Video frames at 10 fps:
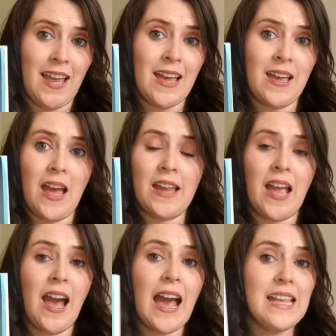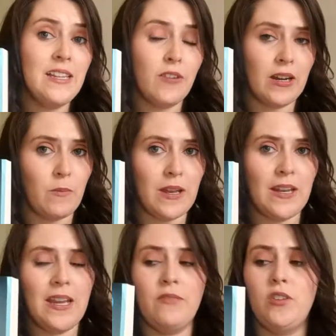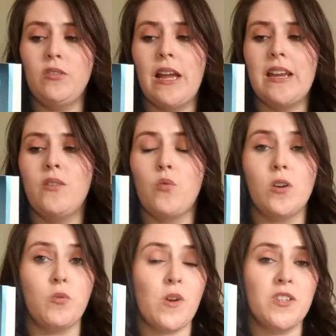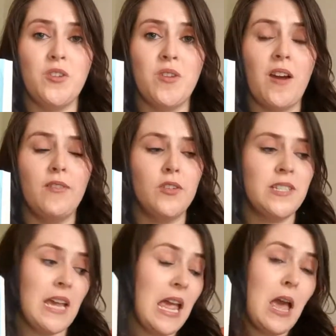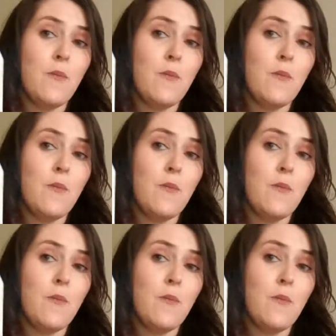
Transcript: Uh, I highly recommend it if you like World War II novels.